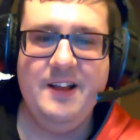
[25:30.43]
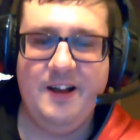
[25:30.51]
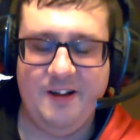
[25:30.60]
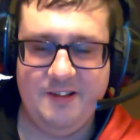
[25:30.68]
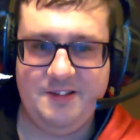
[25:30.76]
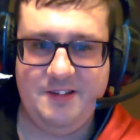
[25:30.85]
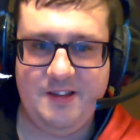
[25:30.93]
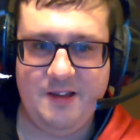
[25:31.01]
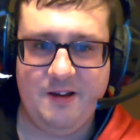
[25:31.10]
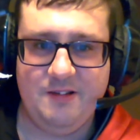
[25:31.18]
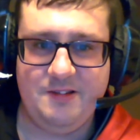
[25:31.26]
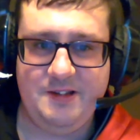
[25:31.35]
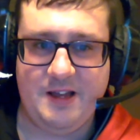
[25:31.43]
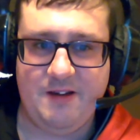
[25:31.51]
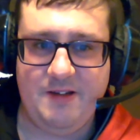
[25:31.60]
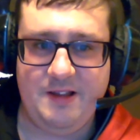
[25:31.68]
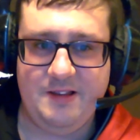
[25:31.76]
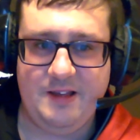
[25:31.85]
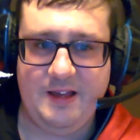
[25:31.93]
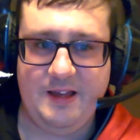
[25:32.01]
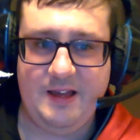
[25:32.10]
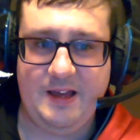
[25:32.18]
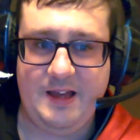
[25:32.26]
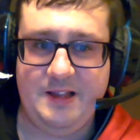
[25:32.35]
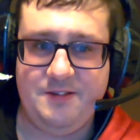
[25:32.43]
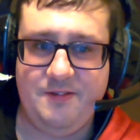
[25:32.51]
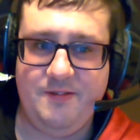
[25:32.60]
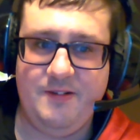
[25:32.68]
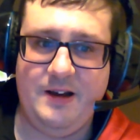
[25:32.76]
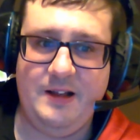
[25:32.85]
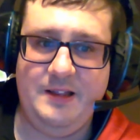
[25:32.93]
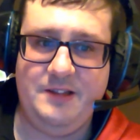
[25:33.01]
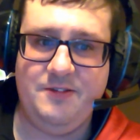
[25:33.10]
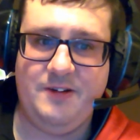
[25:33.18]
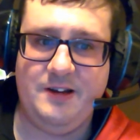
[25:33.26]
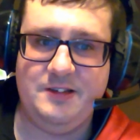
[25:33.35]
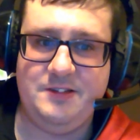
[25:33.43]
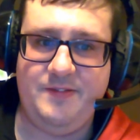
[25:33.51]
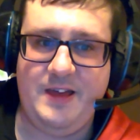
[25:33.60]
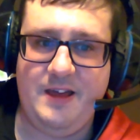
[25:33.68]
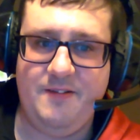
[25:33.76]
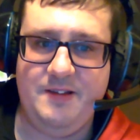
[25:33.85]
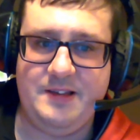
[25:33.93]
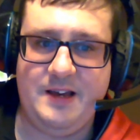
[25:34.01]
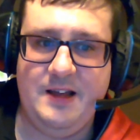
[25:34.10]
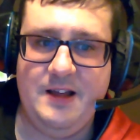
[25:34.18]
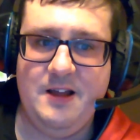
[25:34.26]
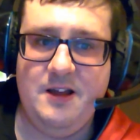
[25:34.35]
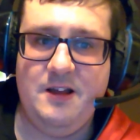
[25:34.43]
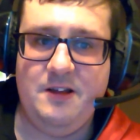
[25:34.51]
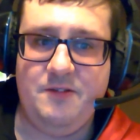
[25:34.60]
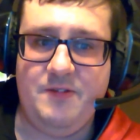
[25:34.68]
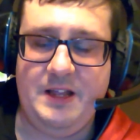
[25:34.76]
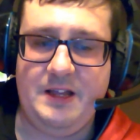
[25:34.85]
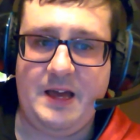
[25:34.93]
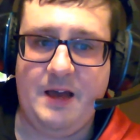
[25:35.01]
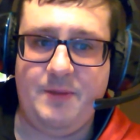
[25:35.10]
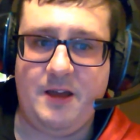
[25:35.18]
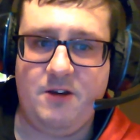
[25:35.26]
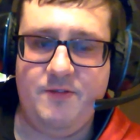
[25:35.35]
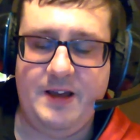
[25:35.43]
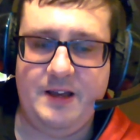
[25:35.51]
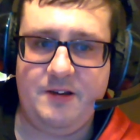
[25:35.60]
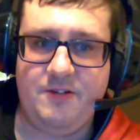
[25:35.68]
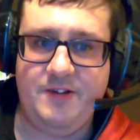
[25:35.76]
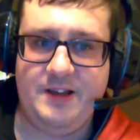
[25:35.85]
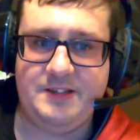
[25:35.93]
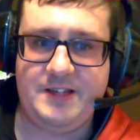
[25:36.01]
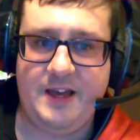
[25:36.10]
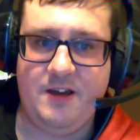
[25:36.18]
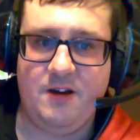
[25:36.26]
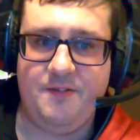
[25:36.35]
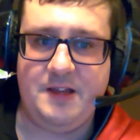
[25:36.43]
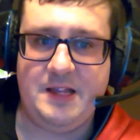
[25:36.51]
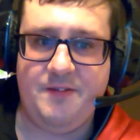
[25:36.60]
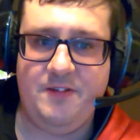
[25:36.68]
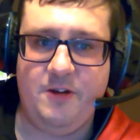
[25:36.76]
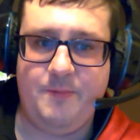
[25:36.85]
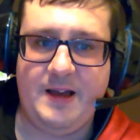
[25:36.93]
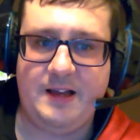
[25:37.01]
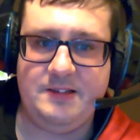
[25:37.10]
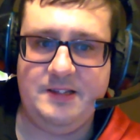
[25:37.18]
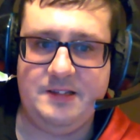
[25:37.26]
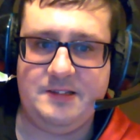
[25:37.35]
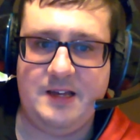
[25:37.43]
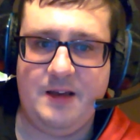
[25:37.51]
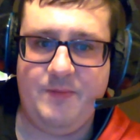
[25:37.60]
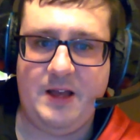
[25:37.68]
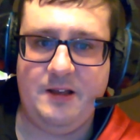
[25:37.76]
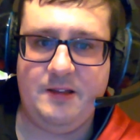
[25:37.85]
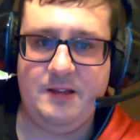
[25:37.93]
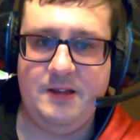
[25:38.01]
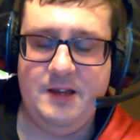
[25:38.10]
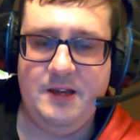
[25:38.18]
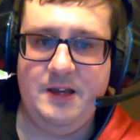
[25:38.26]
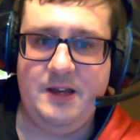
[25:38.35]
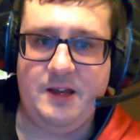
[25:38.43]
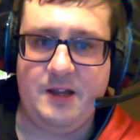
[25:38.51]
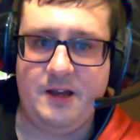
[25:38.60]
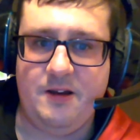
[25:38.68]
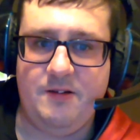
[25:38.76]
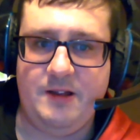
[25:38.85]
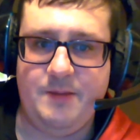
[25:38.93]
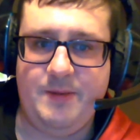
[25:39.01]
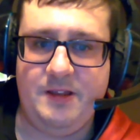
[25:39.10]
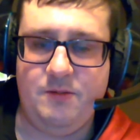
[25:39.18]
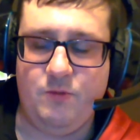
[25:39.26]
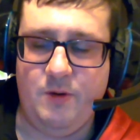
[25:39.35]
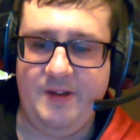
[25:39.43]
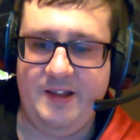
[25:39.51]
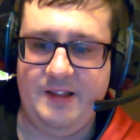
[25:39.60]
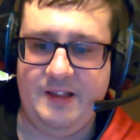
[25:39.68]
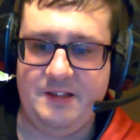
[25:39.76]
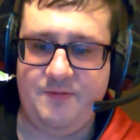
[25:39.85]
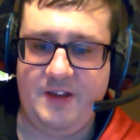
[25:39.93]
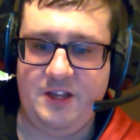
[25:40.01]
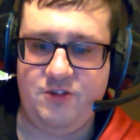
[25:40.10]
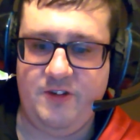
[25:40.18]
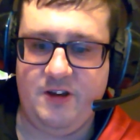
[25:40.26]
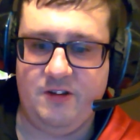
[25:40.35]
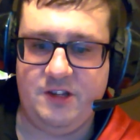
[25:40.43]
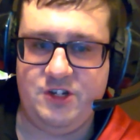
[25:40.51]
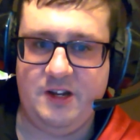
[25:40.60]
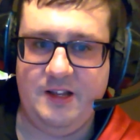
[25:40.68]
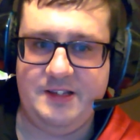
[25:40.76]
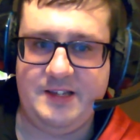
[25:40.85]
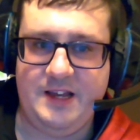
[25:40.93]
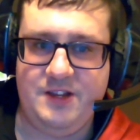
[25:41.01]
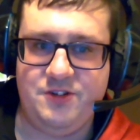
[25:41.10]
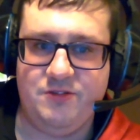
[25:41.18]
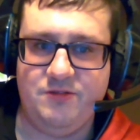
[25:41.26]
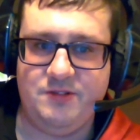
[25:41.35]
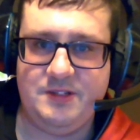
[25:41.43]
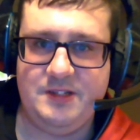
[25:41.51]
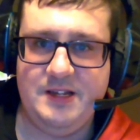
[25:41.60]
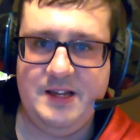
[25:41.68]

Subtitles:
onto the on in into our sphere, and really helped their careers take off, and they never looked back since that Independent Woman and featuring on the Charlie's Angels